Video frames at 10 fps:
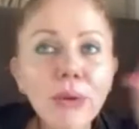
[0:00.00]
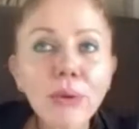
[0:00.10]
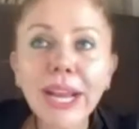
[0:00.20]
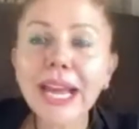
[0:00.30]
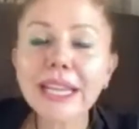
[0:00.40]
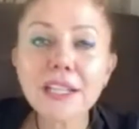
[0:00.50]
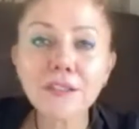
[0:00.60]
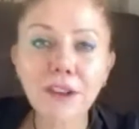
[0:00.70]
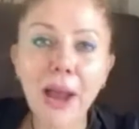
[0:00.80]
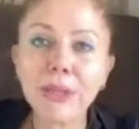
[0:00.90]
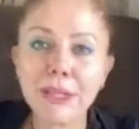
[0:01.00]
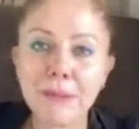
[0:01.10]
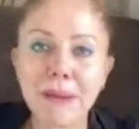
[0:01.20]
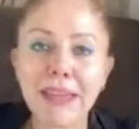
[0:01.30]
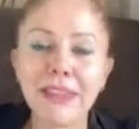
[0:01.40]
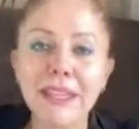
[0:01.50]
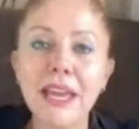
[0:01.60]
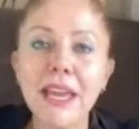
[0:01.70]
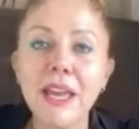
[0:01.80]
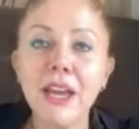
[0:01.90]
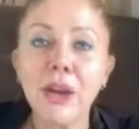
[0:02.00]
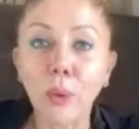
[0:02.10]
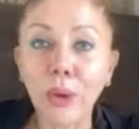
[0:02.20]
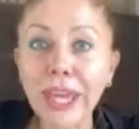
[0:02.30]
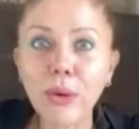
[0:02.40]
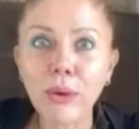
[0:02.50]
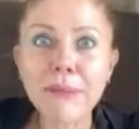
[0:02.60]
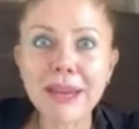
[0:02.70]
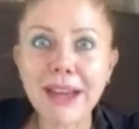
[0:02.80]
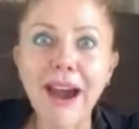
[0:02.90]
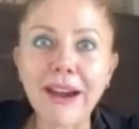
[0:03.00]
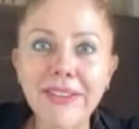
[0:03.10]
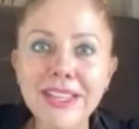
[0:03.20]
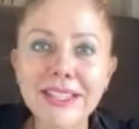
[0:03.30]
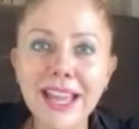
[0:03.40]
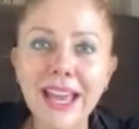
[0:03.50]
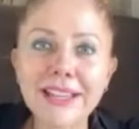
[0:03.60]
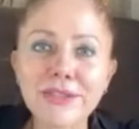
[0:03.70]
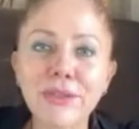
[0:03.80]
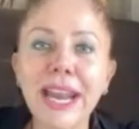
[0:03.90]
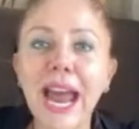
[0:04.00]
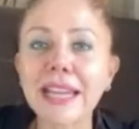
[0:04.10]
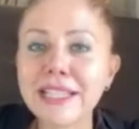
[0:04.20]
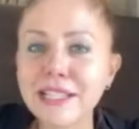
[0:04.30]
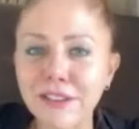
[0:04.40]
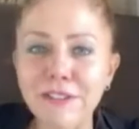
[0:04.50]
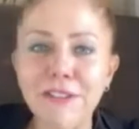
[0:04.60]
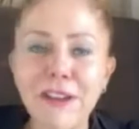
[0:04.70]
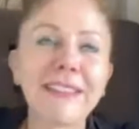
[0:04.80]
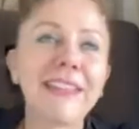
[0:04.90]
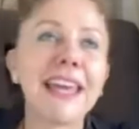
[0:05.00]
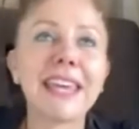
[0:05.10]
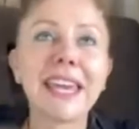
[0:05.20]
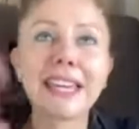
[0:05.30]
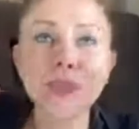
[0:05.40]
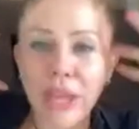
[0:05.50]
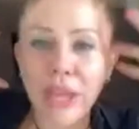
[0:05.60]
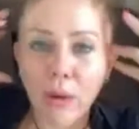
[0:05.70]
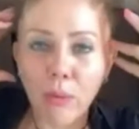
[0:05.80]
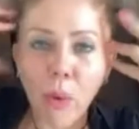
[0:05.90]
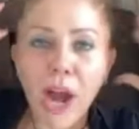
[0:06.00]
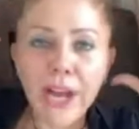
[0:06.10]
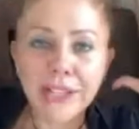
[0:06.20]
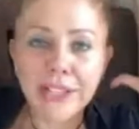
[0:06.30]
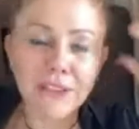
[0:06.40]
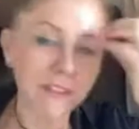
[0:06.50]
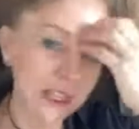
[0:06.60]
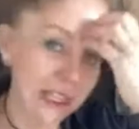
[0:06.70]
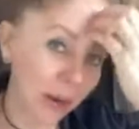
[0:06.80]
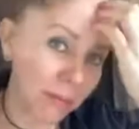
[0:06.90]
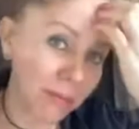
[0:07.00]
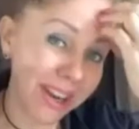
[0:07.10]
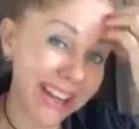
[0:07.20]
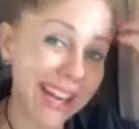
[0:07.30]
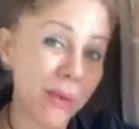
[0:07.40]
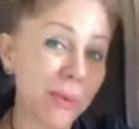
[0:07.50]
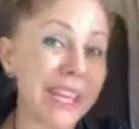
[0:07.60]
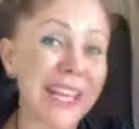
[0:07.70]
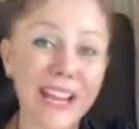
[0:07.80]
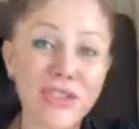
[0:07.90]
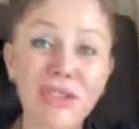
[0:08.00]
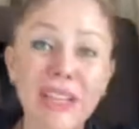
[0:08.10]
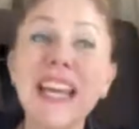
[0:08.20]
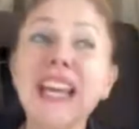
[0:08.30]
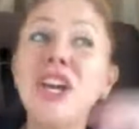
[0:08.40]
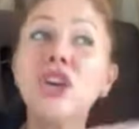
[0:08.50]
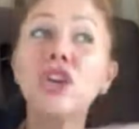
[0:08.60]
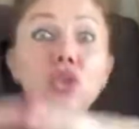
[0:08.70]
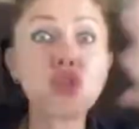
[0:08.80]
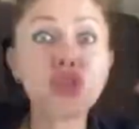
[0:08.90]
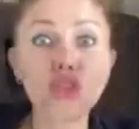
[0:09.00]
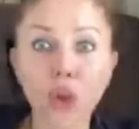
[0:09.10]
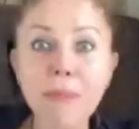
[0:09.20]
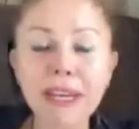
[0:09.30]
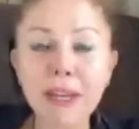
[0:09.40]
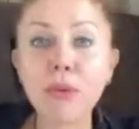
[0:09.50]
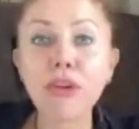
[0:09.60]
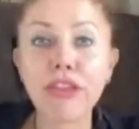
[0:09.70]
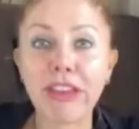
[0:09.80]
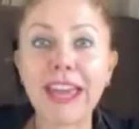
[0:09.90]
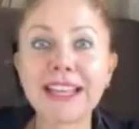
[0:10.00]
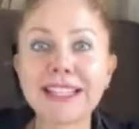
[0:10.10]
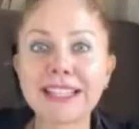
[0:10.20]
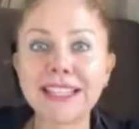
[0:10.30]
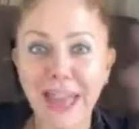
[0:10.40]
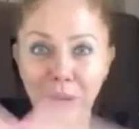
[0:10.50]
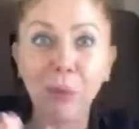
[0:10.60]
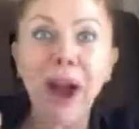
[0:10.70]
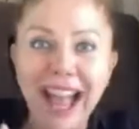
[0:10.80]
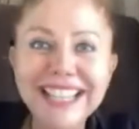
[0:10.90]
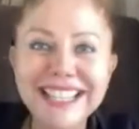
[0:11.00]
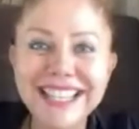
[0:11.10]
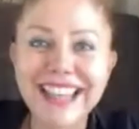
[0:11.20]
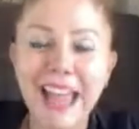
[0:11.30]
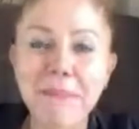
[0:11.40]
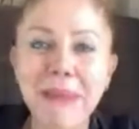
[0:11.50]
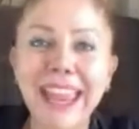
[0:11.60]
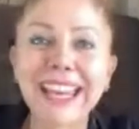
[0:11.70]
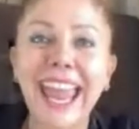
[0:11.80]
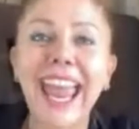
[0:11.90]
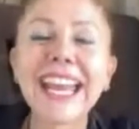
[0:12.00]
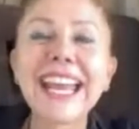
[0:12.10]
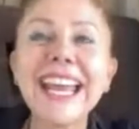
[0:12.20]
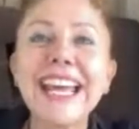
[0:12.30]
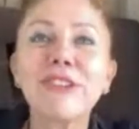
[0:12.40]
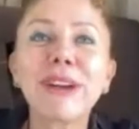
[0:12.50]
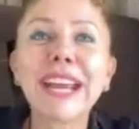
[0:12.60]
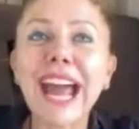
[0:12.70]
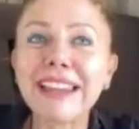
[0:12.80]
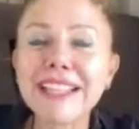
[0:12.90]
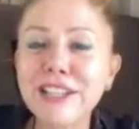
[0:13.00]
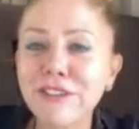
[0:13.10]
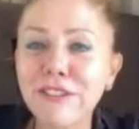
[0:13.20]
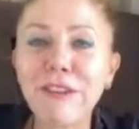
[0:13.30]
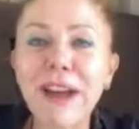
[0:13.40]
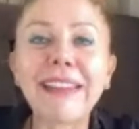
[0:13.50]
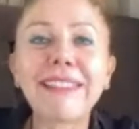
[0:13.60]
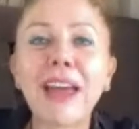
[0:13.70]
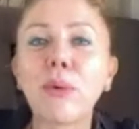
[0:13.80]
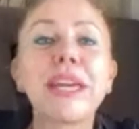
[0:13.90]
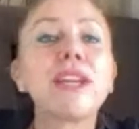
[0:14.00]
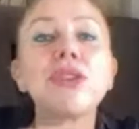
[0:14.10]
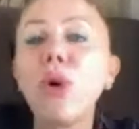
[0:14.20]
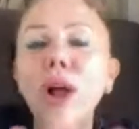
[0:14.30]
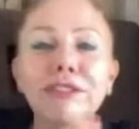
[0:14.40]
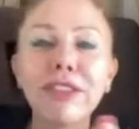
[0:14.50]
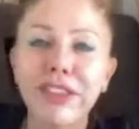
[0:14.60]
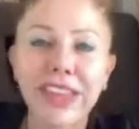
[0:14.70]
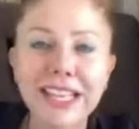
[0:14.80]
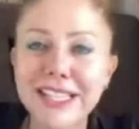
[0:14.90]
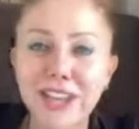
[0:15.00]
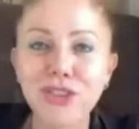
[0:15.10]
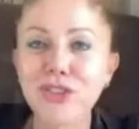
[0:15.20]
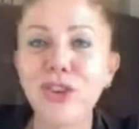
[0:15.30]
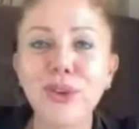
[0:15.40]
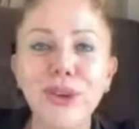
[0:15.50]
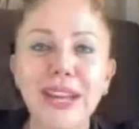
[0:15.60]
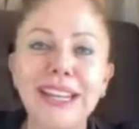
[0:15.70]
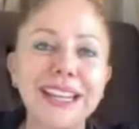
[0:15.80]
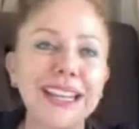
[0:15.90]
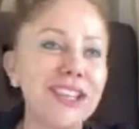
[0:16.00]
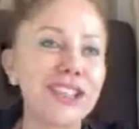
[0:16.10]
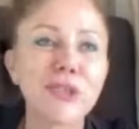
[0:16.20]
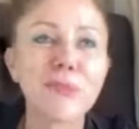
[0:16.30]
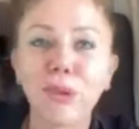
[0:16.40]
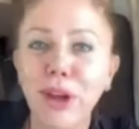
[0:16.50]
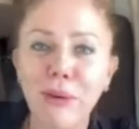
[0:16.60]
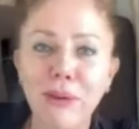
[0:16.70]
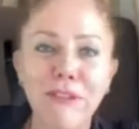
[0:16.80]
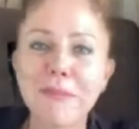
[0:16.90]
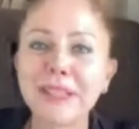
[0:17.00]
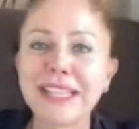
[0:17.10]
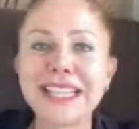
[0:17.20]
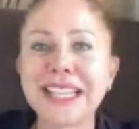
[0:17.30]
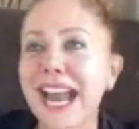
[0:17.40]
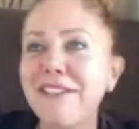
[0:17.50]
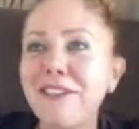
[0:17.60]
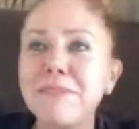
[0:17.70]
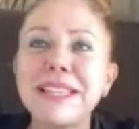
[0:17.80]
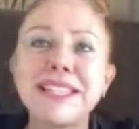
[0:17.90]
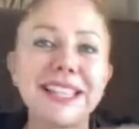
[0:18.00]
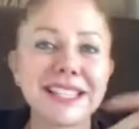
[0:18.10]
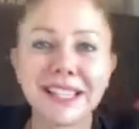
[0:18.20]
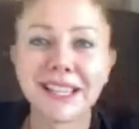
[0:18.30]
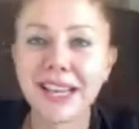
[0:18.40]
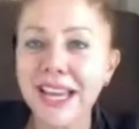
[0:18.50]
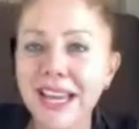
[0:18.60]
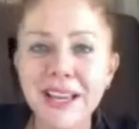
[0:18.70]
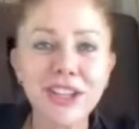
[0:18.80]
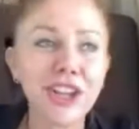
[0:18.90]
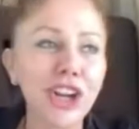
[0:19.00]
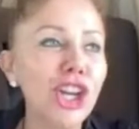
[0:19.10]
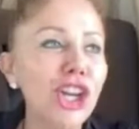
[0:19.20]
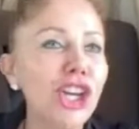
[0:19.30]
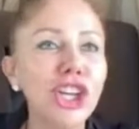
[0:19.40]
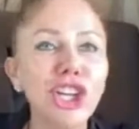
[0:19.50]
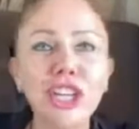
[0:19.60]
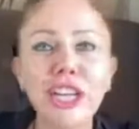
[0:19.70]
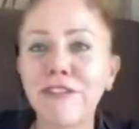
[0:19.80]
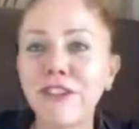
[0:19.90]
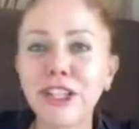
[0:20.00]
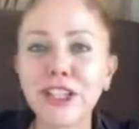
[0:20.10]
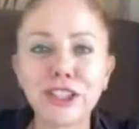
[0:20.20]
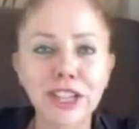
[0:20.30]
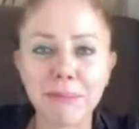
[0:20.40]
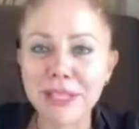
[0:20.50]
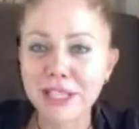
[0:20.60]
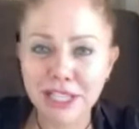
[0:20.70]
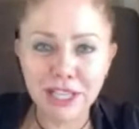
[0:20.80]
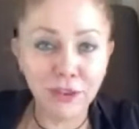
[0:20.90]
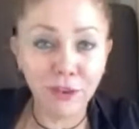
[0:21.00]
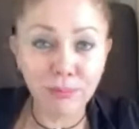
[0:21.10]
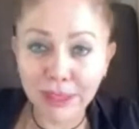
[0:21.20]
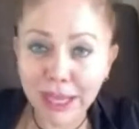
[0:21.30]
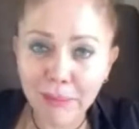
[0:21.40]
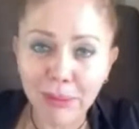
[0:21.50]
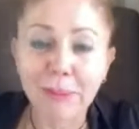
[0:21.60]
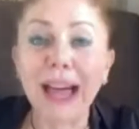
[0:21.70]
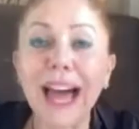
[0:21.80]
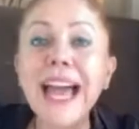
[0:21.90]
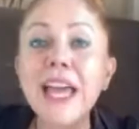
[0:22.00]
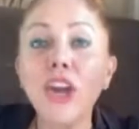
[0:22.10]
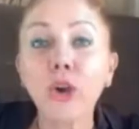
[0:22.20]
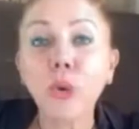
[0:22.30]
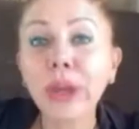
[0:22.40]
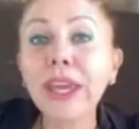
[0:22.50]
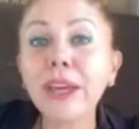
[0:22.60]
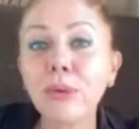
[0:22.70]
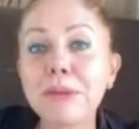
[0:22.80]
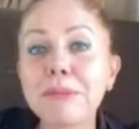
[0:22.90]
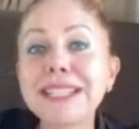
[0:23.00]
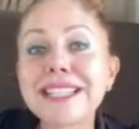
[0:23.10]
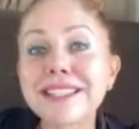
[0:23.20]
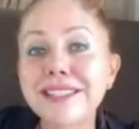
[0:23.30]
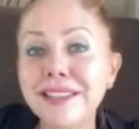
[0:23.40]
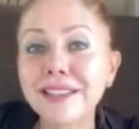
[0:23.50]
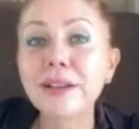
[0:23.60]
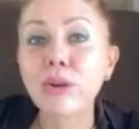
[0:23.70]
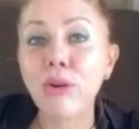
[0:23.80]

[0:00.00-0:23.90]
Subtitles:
regardless of how independent we women are these days, regardless of the fact that, yes, we are wired different in our brain and we can actually do so many more things at once that men can, regardless of the fact that we can do all of the things that you do and you support our families and have a business and, look good and feel good and be successful, blah, blah, blah. We women still